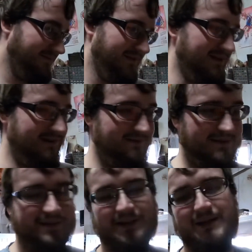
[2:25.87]

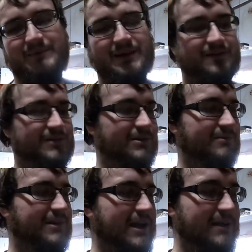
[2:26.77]
the time I didn't even know
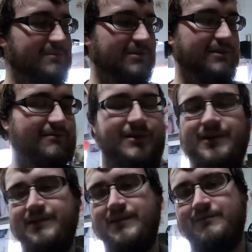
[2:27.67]
which heim joint it
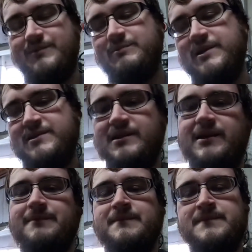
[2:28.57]
was that was messed
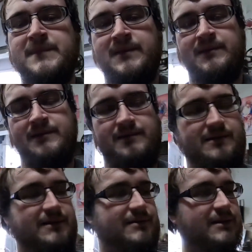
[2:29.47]
up. So
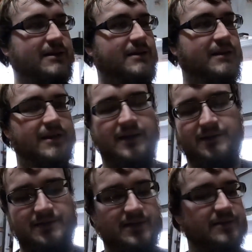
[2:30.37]
I was like, okay, I'll
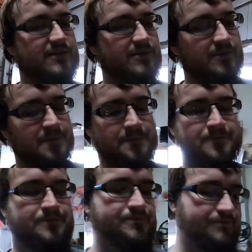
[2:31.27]
just get 2.
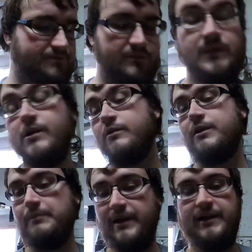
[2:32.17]
Or
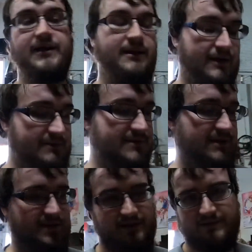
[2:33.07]
in my head, I was
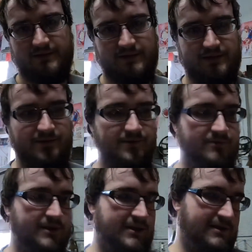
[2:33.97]
thinking I'll just get 2.
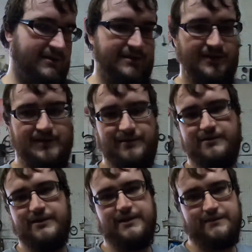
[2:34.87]
And they're
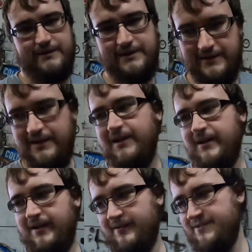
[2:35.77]
like, that's
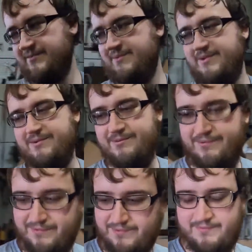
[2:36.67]
$80.
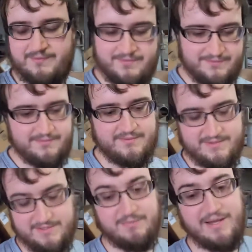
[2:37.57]
Oof.
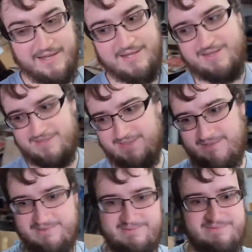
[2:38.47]
In my head, I said
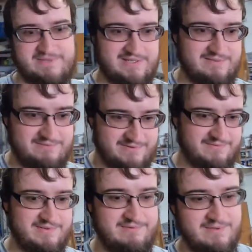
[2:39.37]
oof, not over the phone.